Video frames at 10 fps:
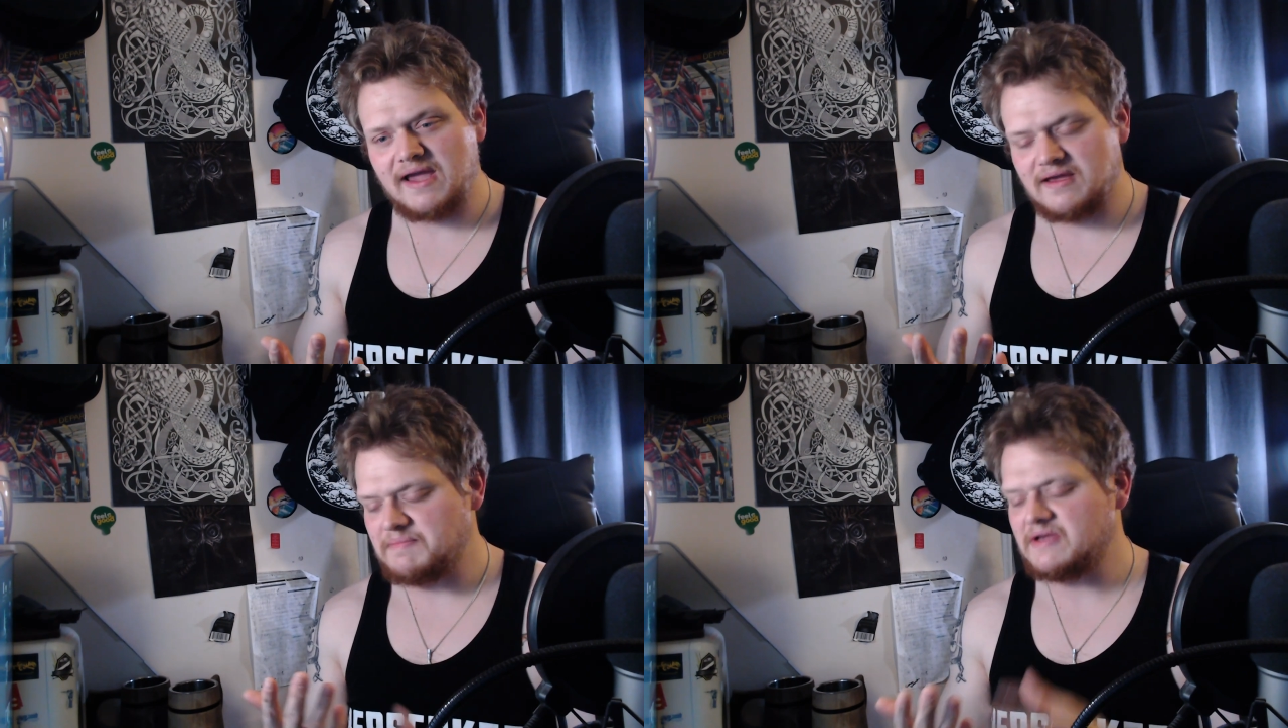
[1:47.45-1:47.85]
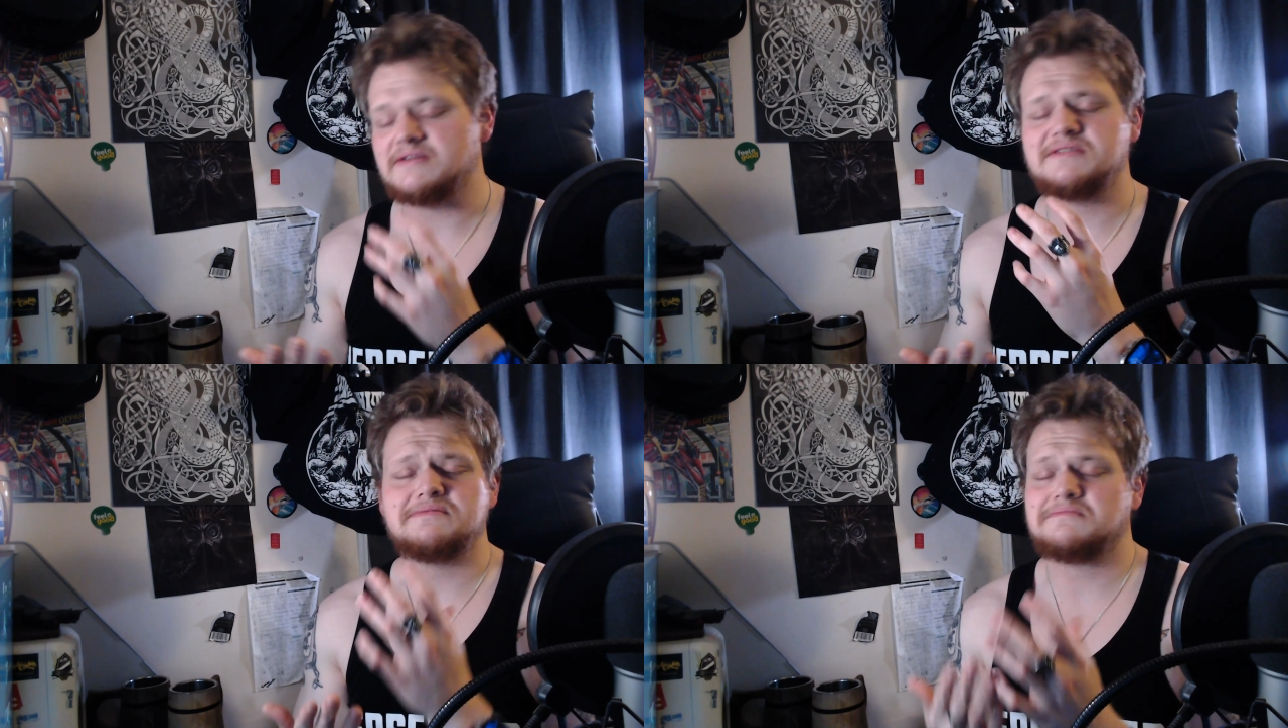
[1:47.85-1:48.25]

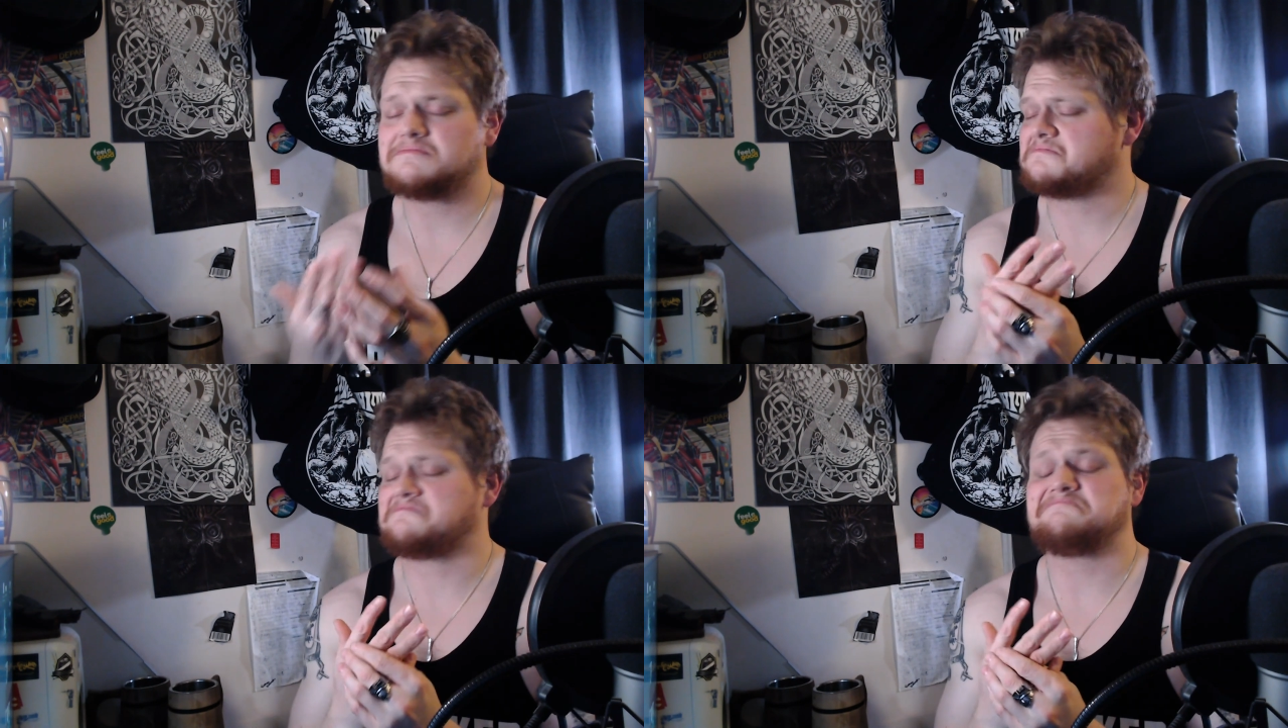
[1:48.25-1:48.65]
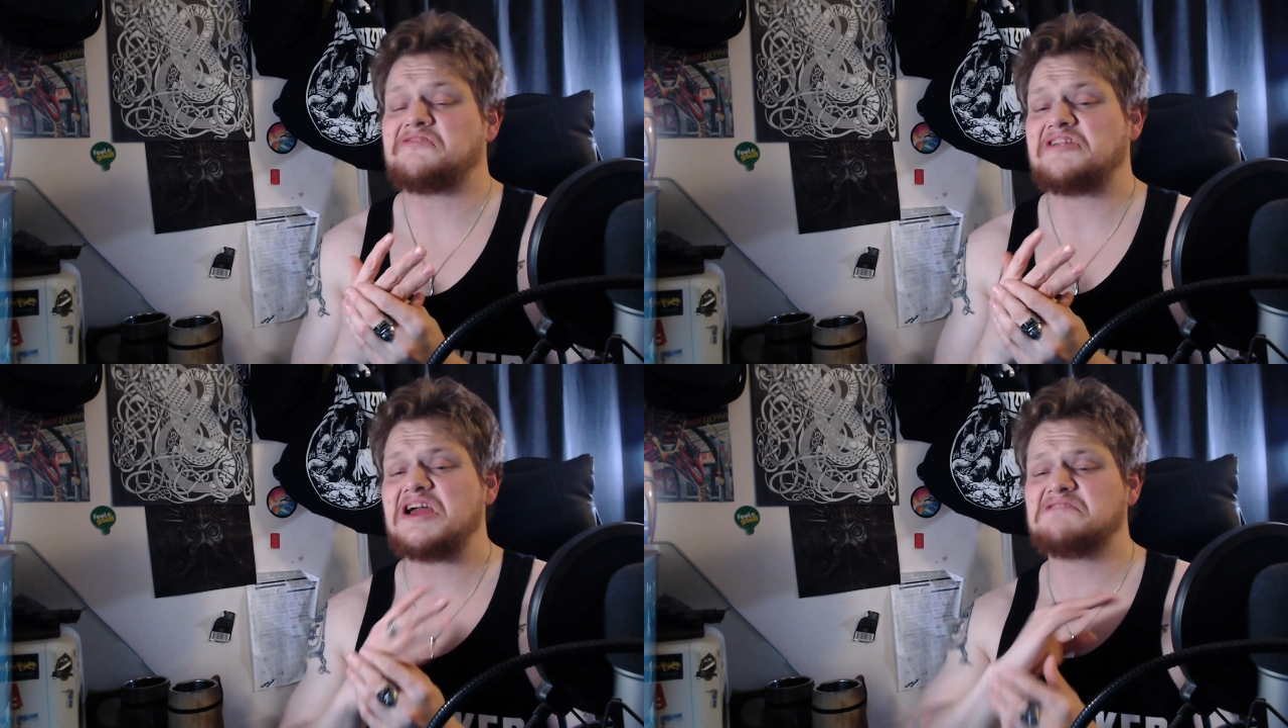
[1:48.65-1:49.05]
Because
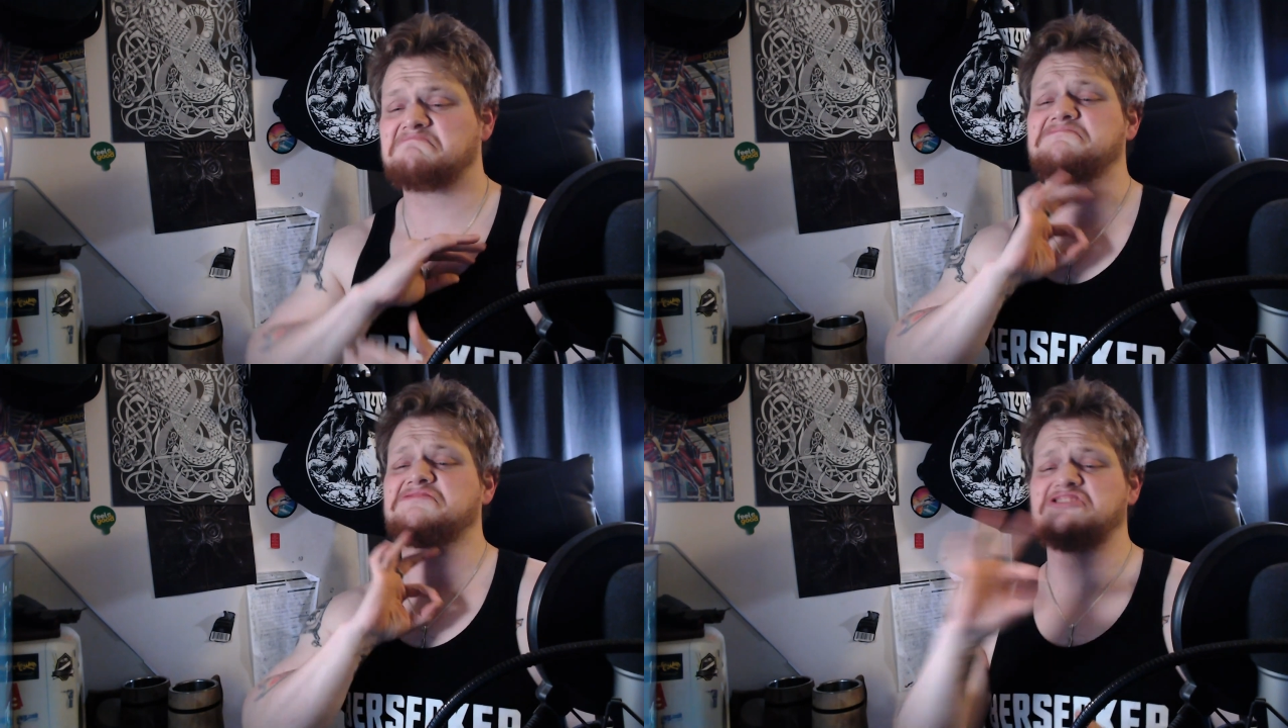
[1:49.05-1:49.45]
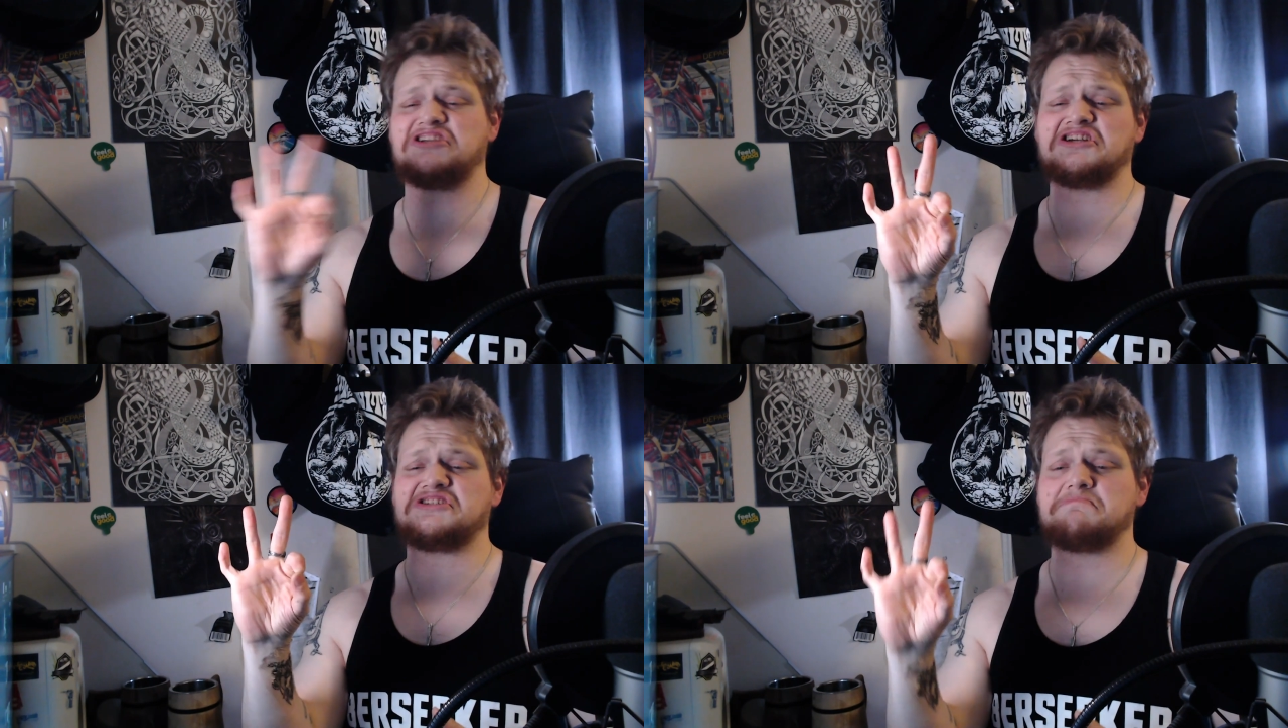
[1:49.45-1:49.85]
Motorhead,
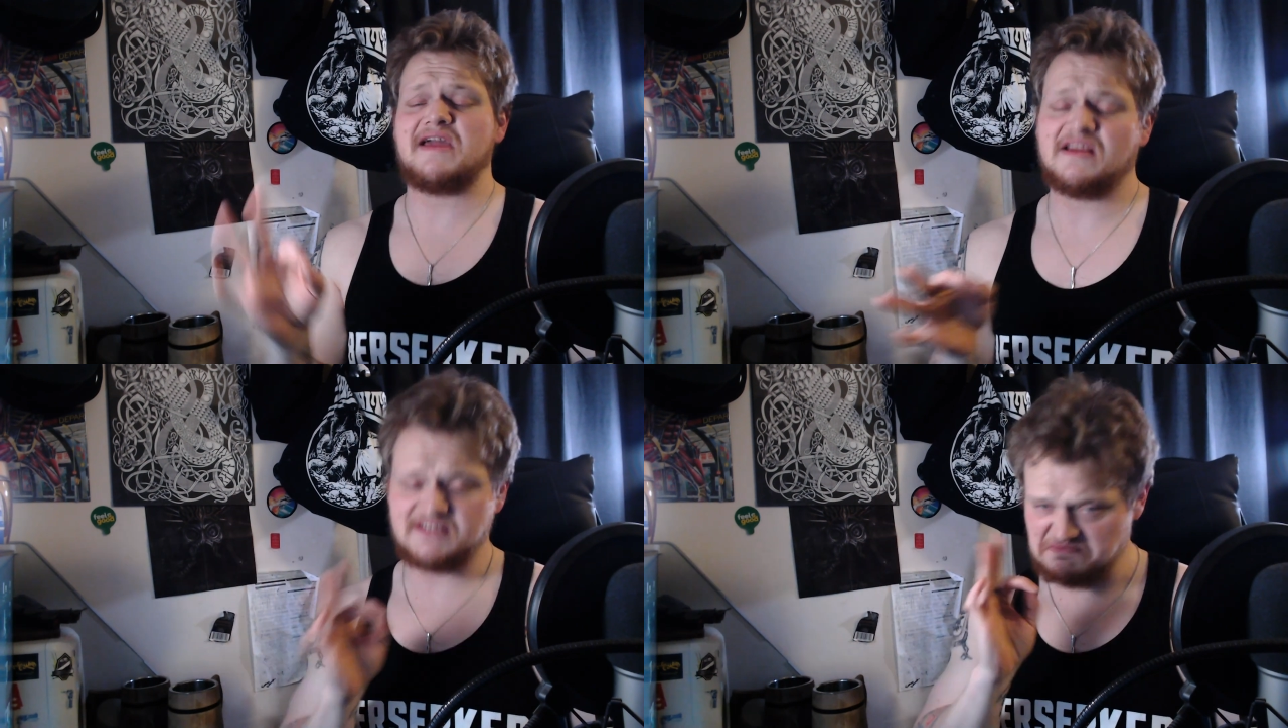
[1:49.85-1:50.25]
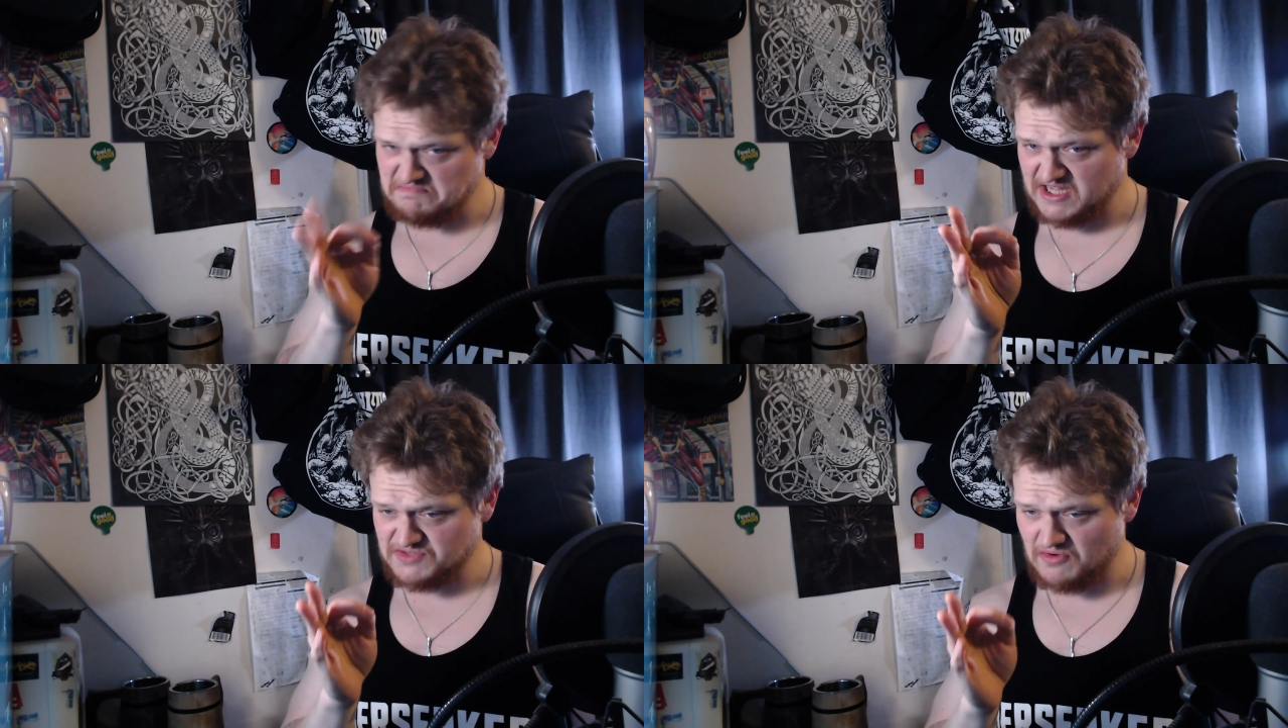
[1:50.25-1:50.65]
just amazing,
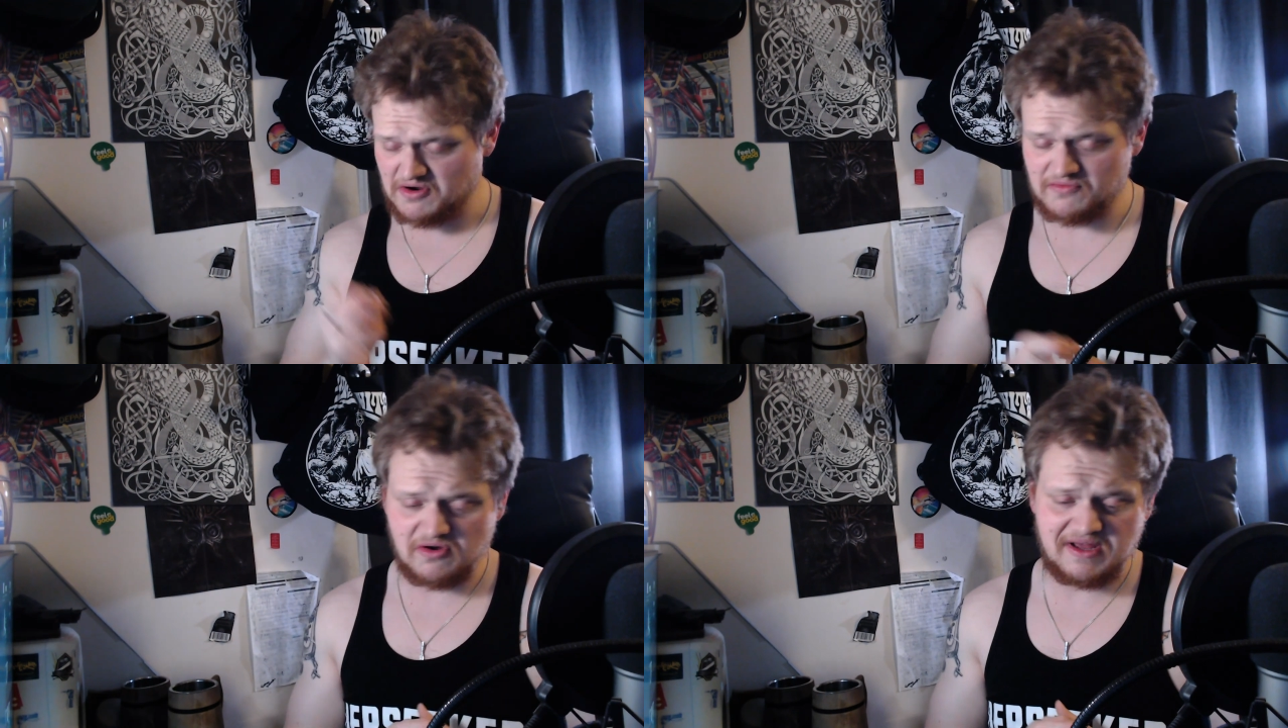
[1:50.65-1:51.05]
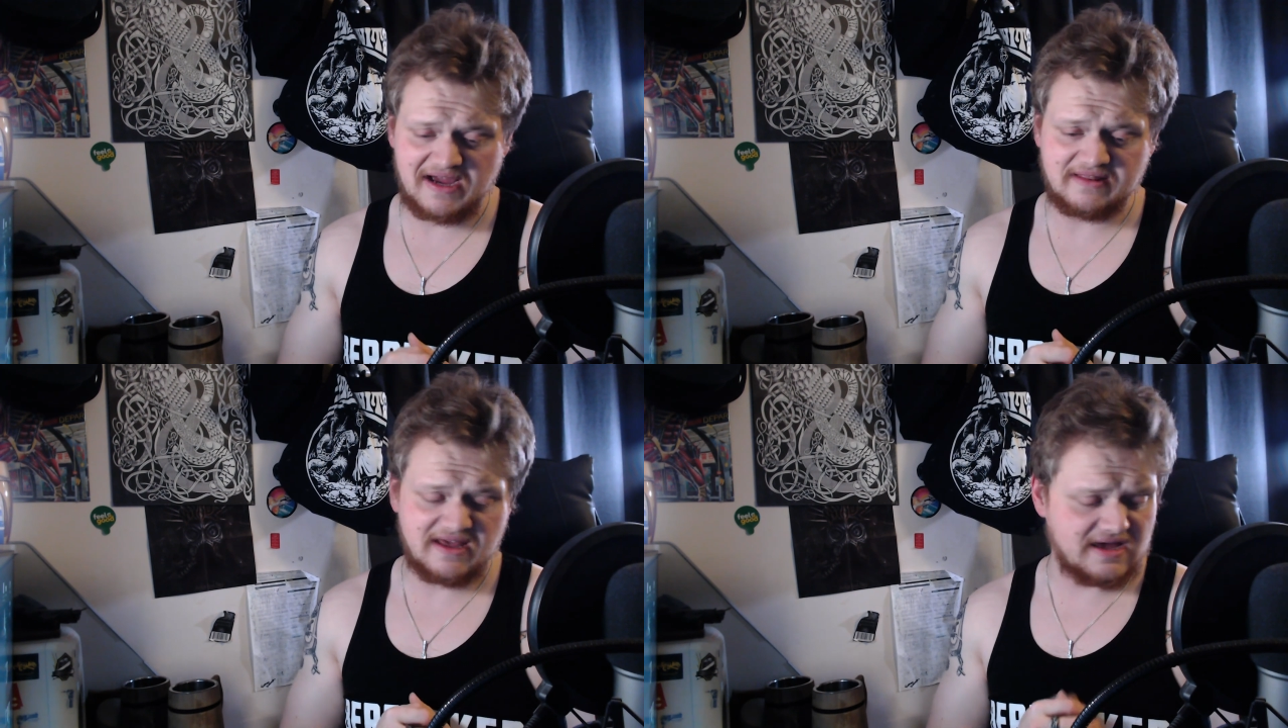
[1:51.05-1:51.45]
best rock and roll out
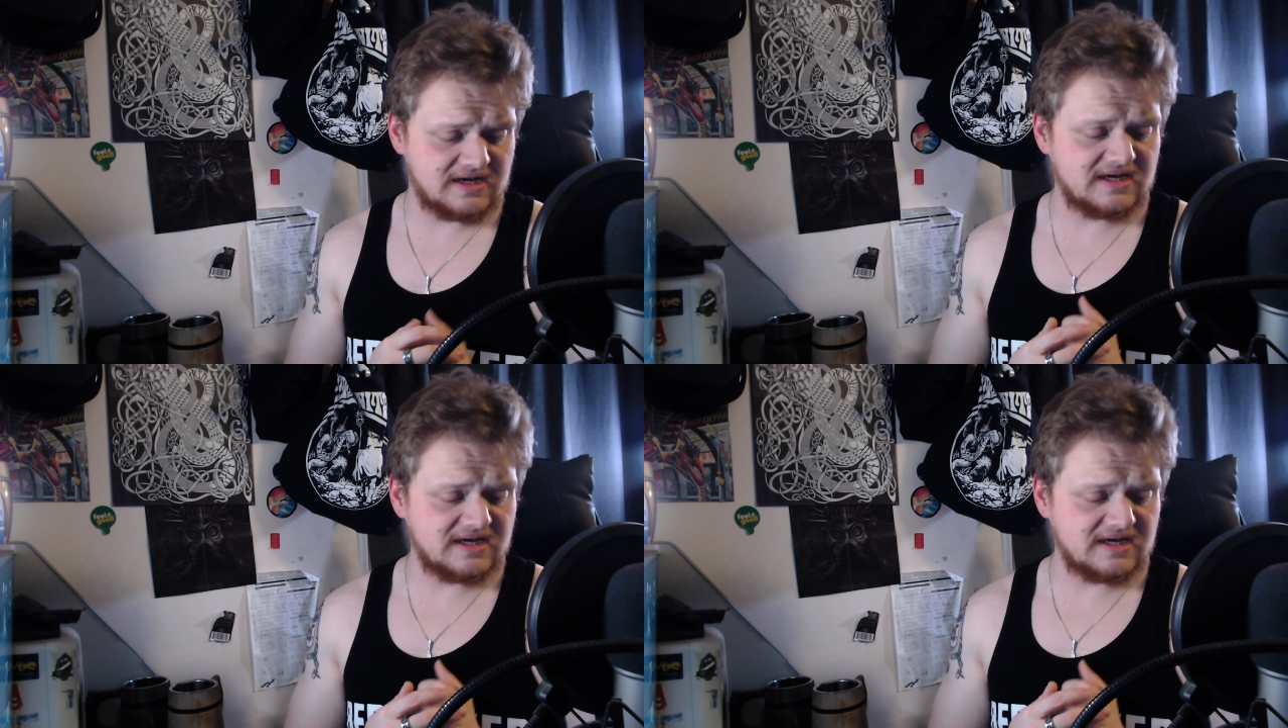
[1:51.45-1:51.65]
there,